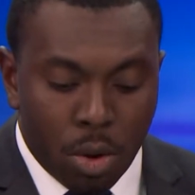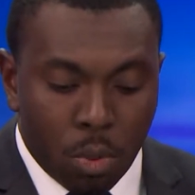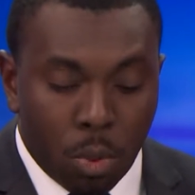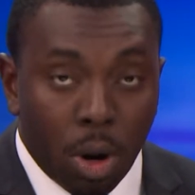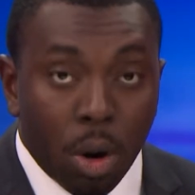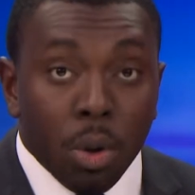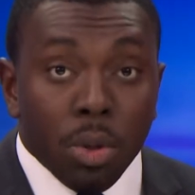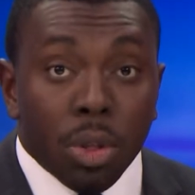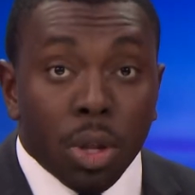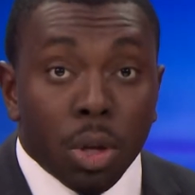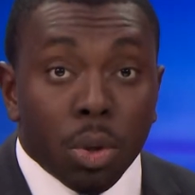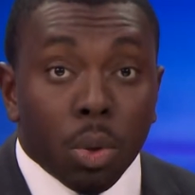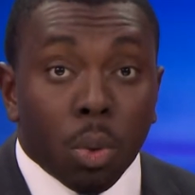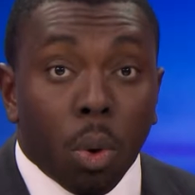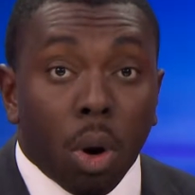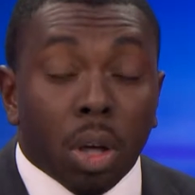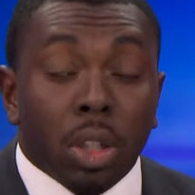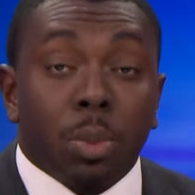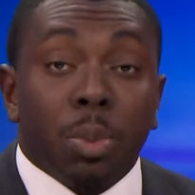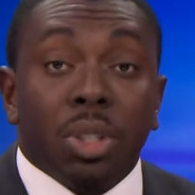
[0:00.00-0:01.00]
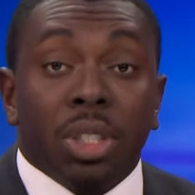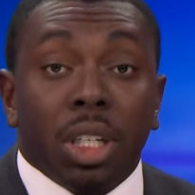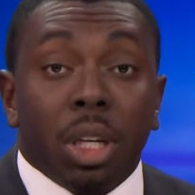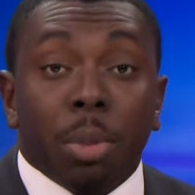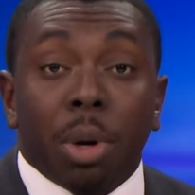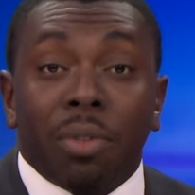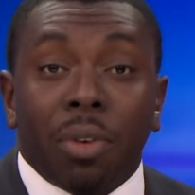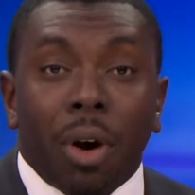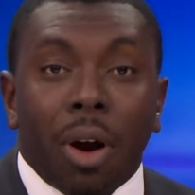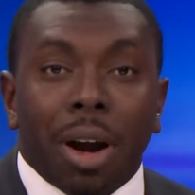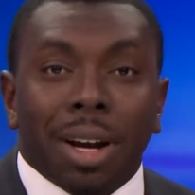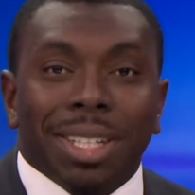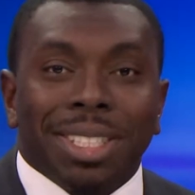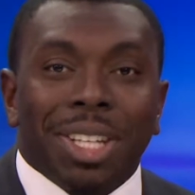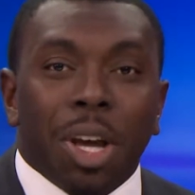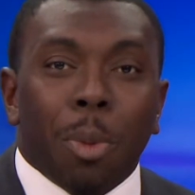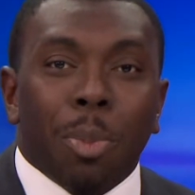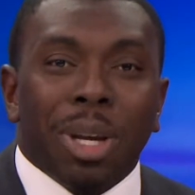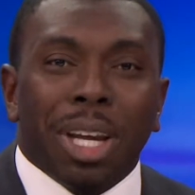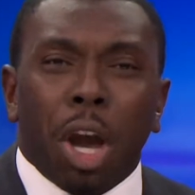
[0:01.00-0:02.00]
Well, the New Orleans Museum of Art is
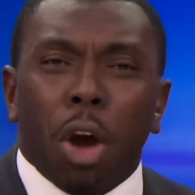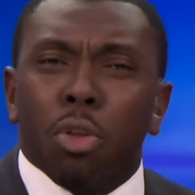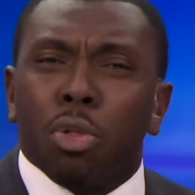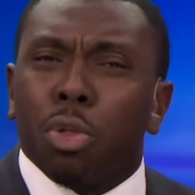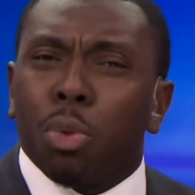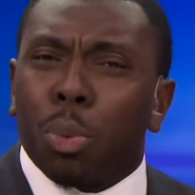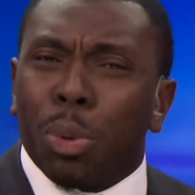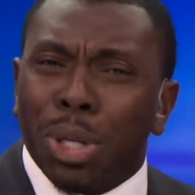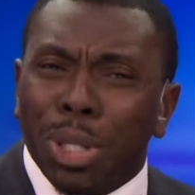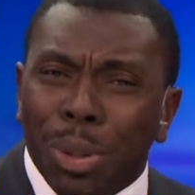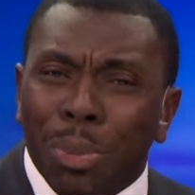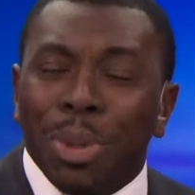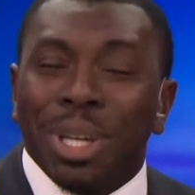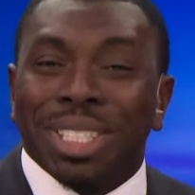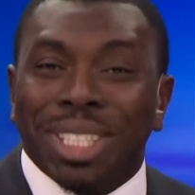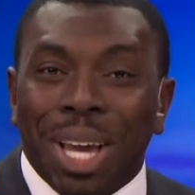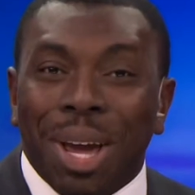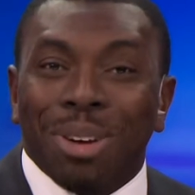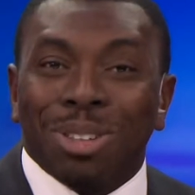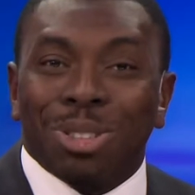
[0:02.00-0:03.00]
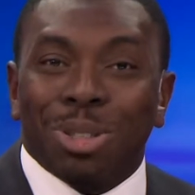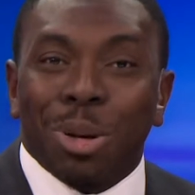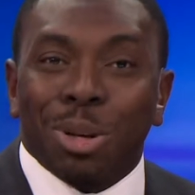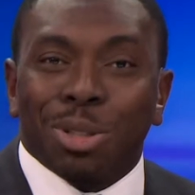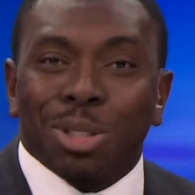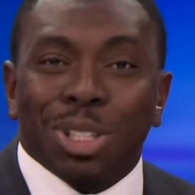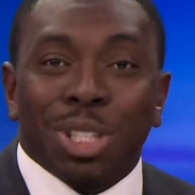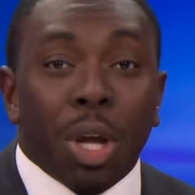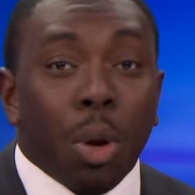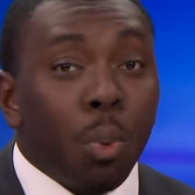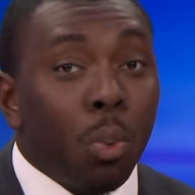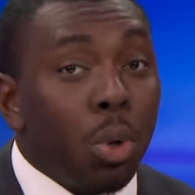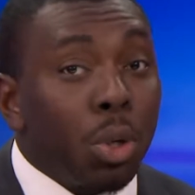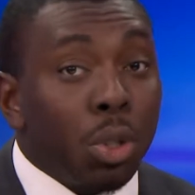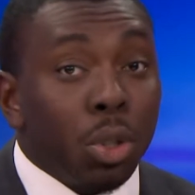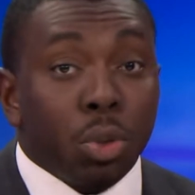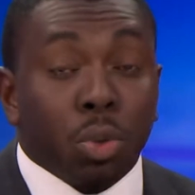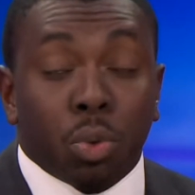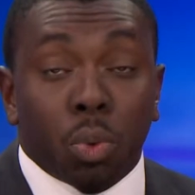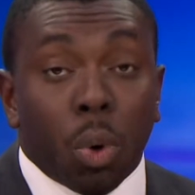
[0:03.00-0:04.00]
helping out three Louisiana churches that were
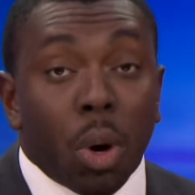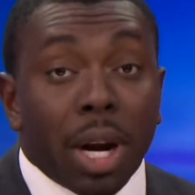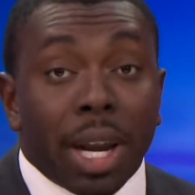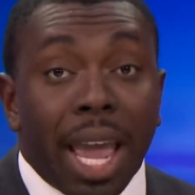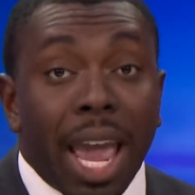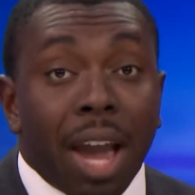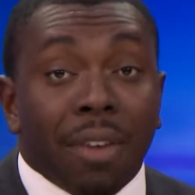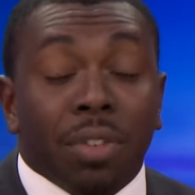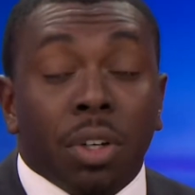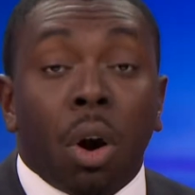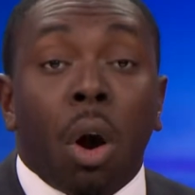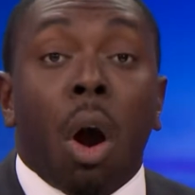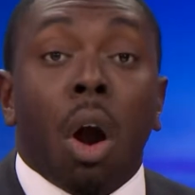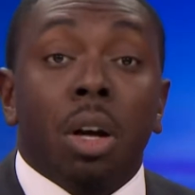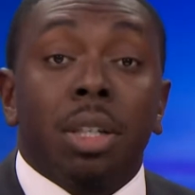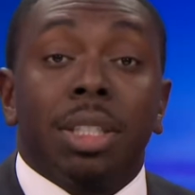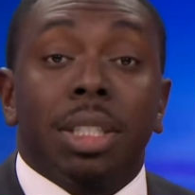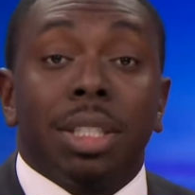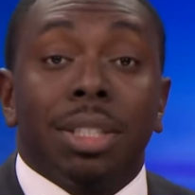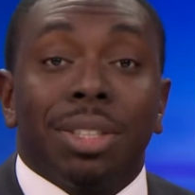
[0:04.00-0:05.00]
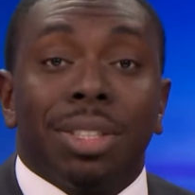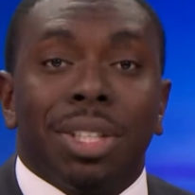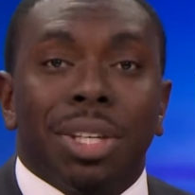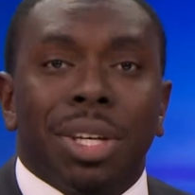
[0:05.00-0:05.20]
destroyed after arsons.